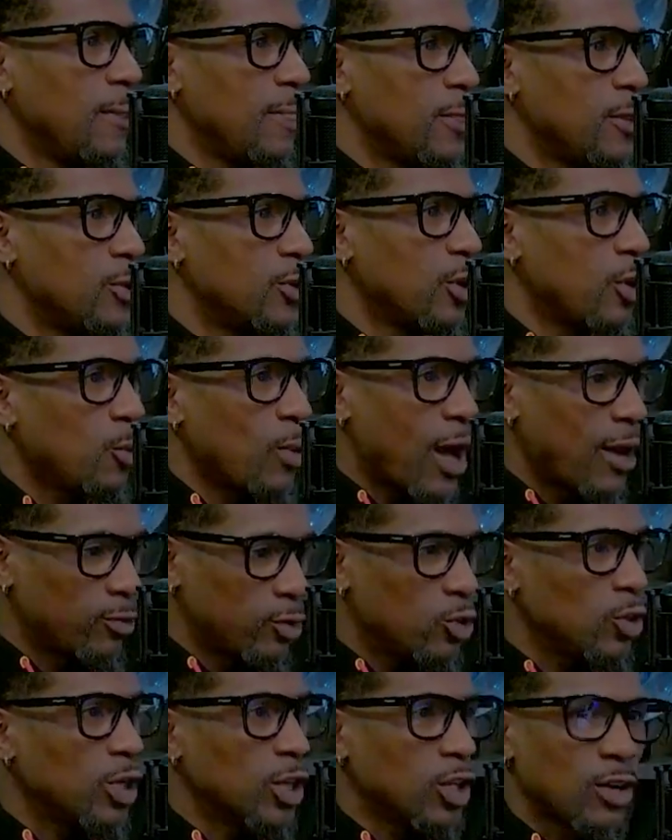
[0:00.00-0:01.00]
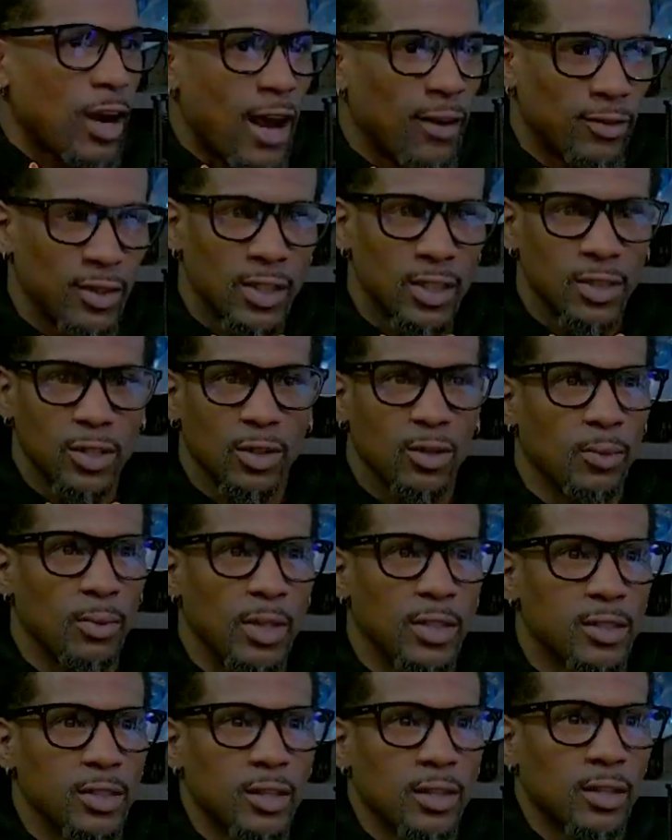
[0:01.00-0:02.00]
you know, after you get grafted into the
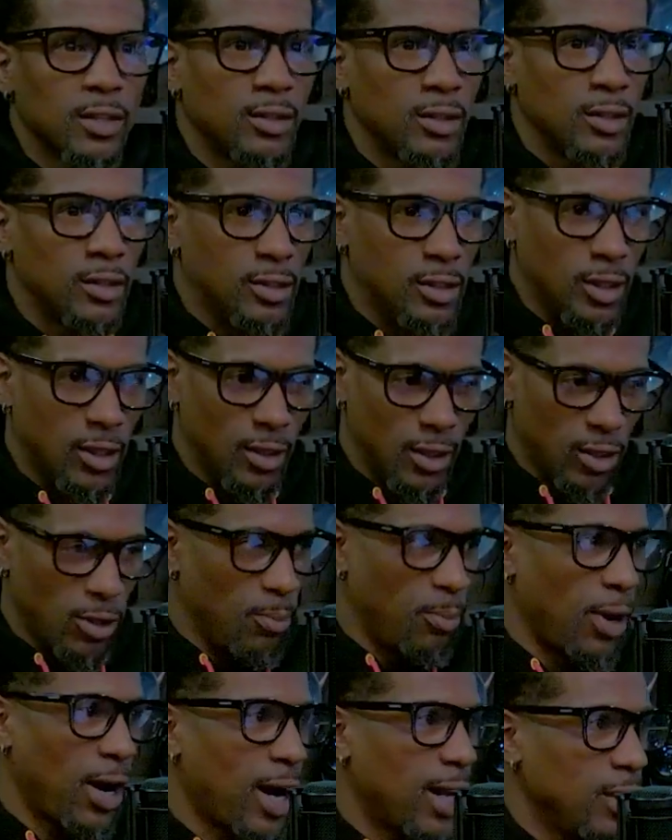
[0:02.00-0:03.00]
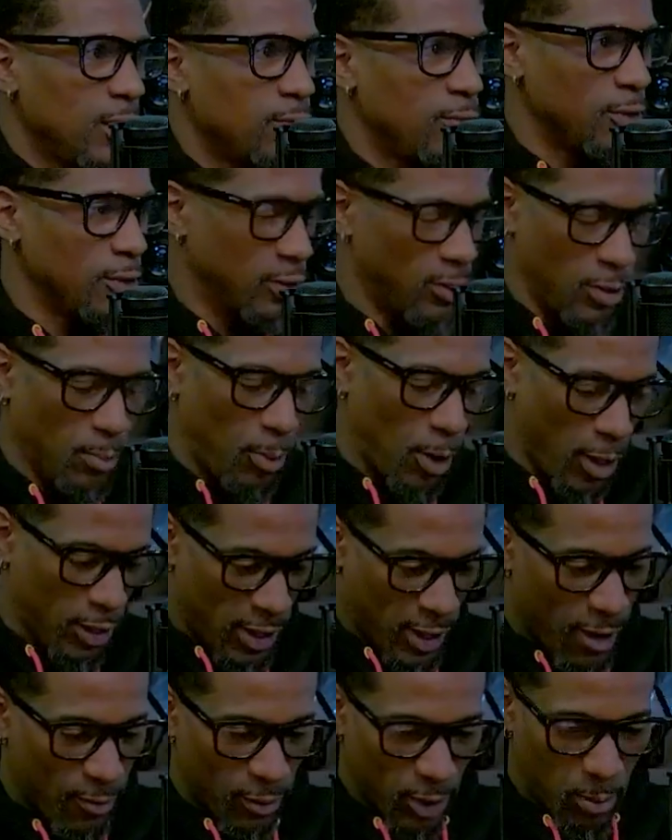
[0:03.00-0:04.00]
into the the, the body, the
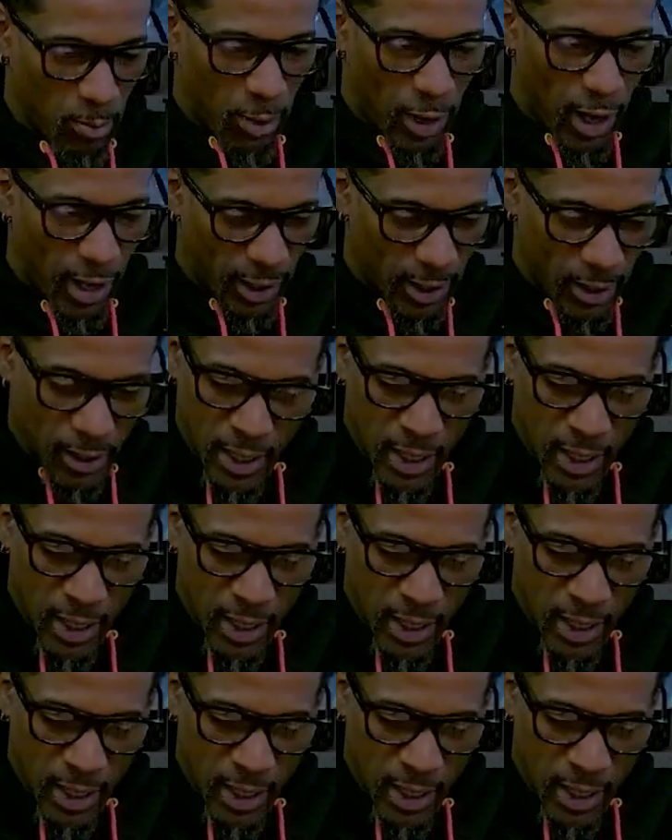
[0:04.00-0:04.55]
the heavenly body,